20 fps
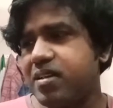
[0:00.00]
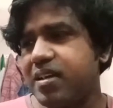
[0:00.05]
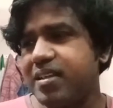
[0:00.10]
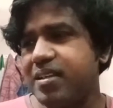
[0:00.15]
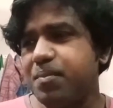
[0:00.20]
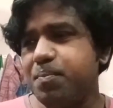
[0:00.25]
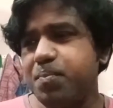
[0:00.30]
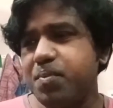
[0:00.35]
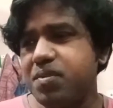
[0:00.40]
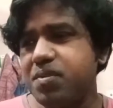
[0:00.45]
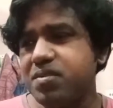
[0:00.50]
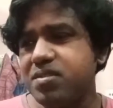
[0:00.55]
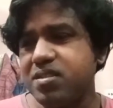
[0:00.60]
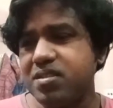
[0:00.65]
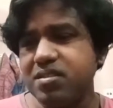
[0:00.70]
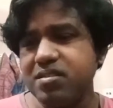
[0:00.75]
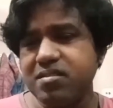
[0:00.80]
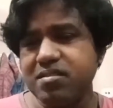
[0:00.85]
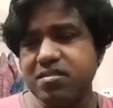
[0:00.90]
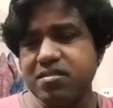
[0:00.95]
any
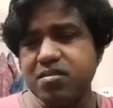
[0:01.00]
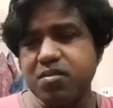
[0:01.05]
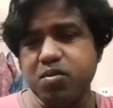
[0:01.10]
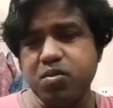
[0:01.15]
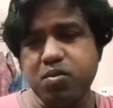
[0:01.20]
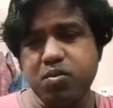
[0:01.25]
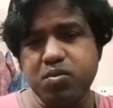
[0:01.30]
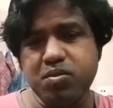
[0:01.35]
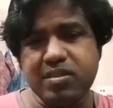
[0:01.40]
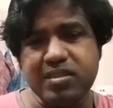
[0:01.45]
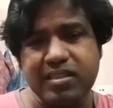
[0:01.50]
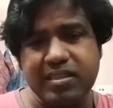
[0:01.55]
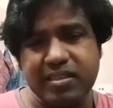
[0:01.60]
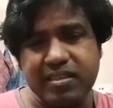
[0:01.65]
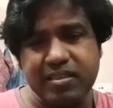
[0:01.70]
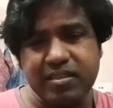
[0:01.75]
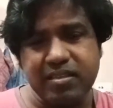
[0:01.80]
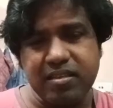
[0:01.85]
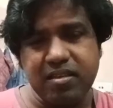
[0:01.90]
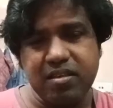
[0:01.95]
person
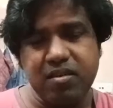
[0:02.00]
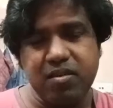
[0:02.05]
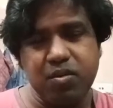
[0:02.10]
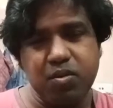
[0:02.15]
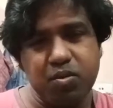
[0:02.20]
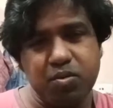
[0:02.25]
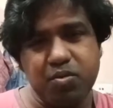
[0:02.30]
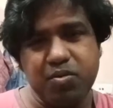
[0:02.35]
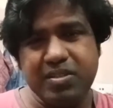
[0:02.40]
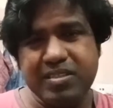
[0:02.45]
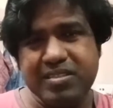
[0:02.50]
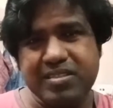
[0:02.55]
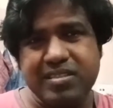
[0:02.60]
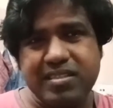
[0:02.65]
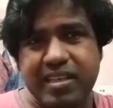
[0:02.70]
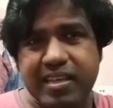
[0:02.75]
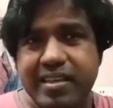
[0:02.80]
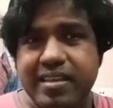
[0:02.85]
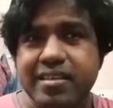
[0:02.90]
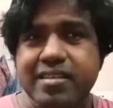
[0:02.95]
who is
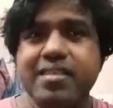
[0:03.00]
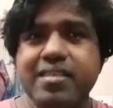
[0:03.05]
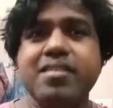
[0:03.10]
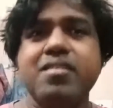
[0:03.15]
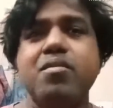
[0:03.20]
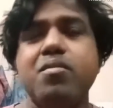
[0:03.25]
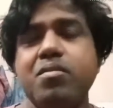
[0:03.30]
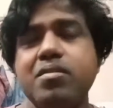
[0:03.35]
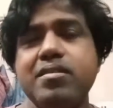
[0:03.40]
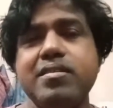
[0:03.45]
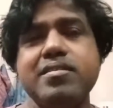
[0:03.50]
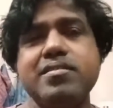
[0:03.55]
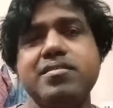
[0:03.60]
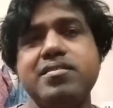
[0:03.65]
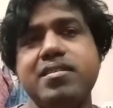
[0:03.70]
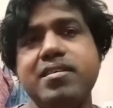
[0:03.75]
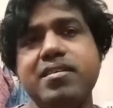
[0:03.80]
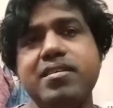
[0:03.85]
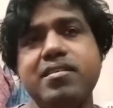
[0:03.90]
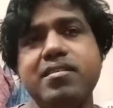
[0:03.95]
thinking all this
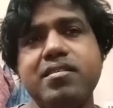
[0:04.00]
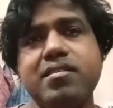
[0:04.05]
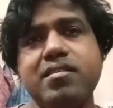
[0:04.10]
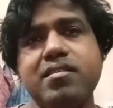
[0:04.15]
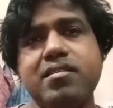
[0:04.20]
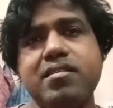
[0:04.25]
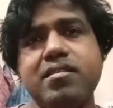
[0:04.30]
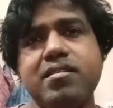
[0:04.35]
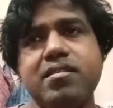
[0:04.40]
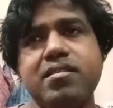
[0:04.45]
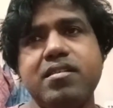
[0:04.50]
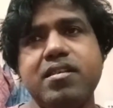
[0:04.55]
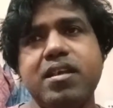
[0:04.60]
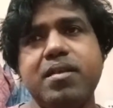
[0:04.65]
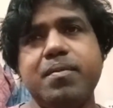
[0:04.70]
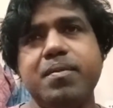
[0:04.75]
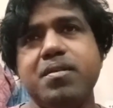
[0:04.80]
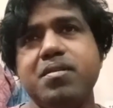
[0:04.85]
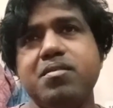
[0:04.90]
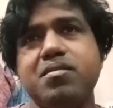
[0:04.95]
thing
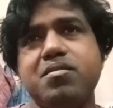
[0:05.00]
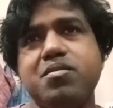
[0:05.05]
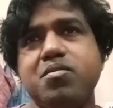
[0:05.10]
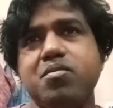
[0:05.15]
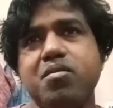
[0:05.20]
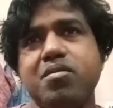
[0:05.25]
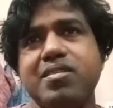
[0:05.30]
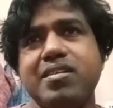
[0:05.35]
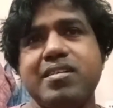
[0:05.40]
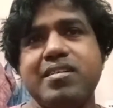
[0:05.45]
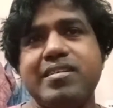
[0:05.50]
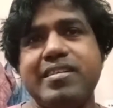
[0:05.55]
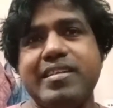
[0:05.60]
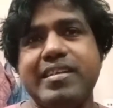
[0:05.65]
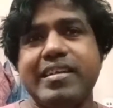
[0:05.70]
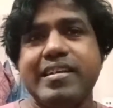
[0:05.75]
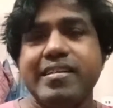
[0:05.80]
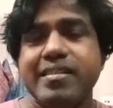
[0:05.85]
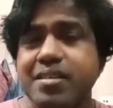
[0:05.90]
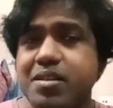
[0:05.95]
even do not
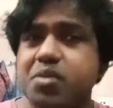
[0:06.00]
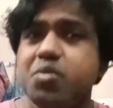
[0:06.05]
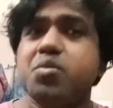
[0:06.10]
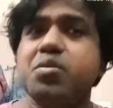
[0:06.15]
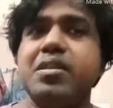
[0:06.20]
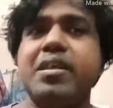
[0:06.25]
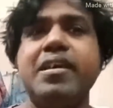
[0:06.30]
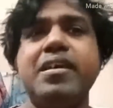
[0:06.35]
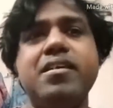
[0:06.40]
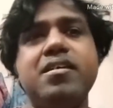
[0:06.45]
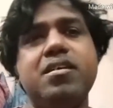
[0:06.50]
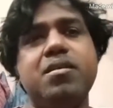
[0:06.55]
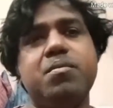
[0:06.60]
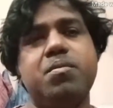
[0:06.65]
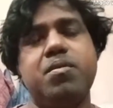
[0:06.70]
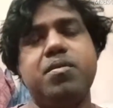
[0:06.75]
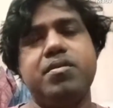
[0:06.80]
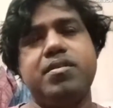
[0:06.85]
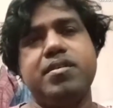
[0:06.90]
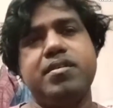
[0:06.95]
dare to think
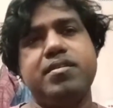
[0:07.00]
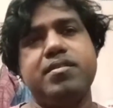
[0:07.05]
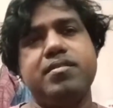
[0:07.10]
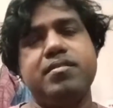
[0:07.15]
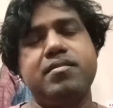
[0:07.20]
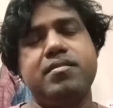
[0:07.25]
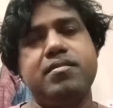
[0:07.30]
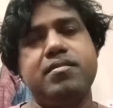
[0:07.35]
about it.